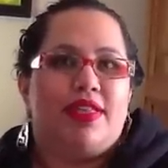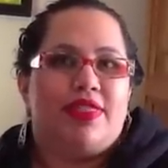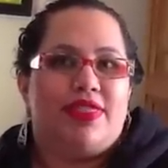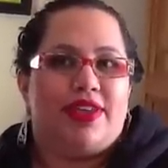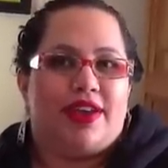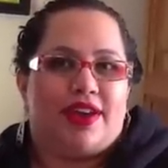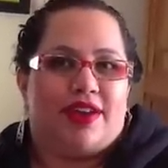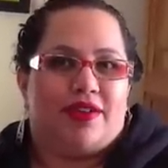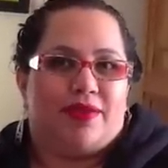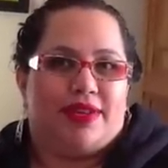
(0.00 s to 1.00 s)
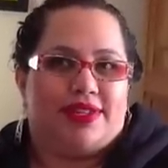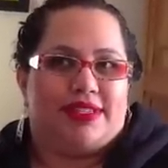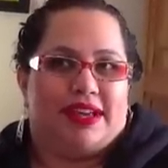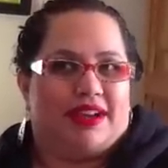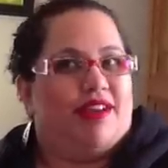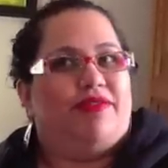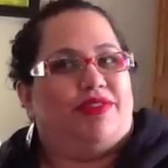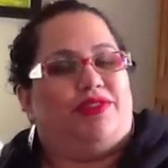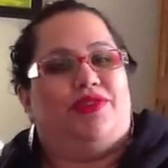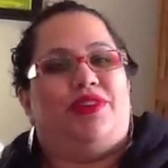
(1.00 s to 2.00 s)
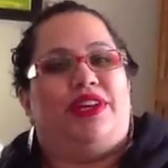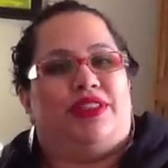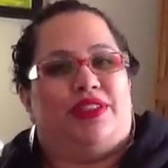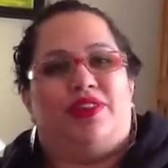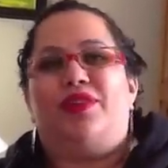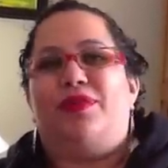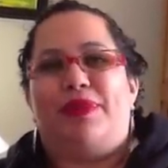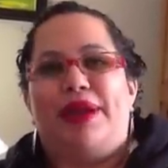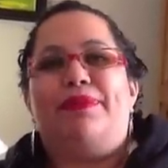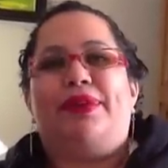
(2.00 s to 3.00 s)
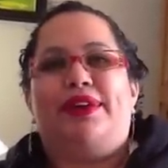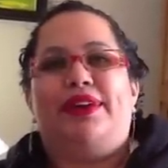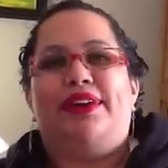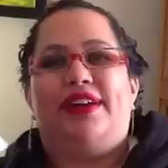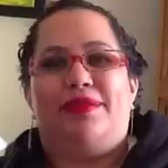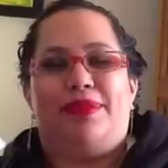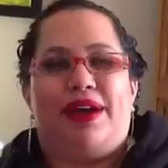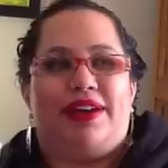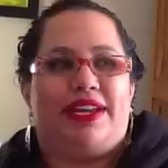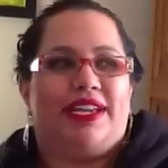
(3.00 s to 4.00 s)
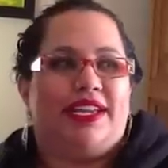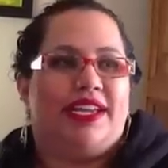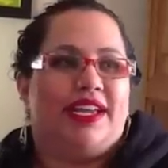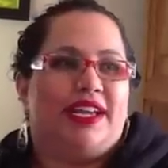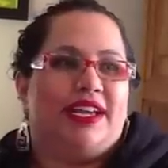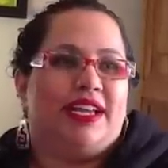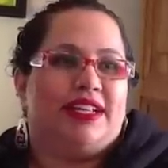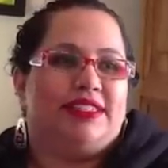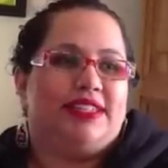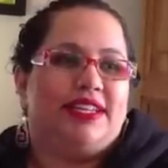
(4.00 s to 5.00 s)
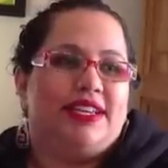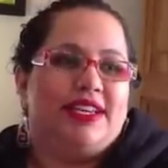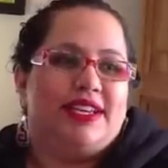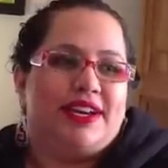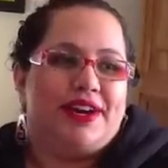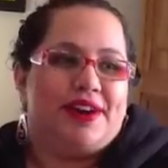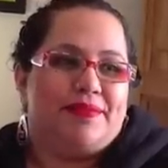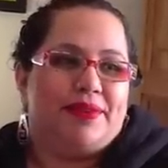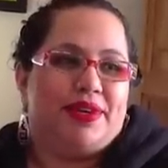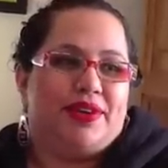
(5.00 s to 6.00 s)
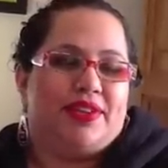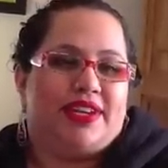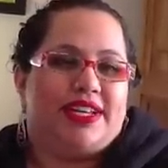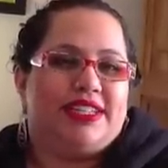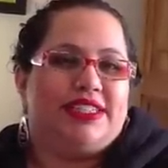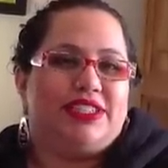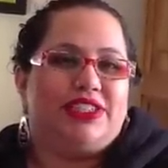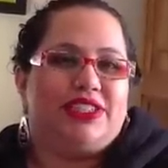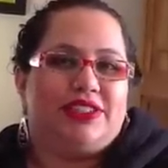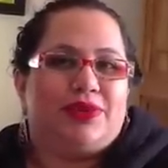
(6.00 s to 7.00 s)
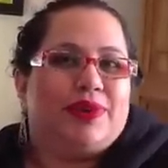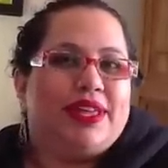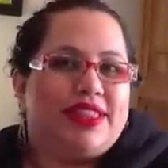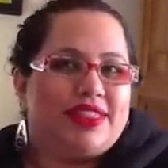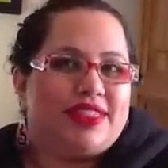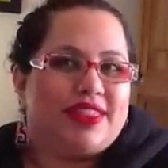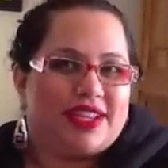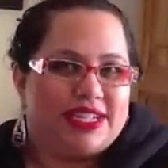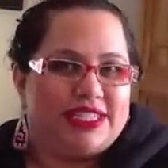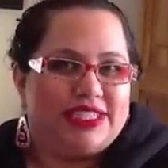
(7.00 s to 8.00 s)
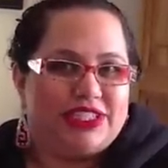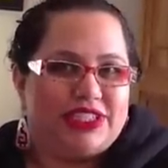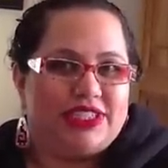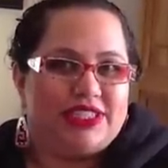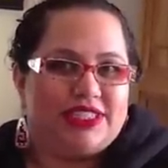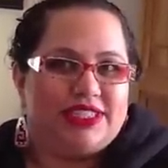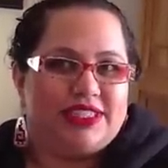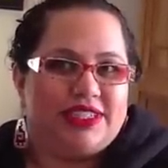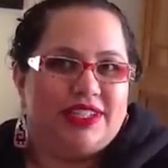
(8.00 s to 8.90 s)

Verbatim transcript: there was a cover story in the local paper about it. And, um, you know, the condition, the way the conditions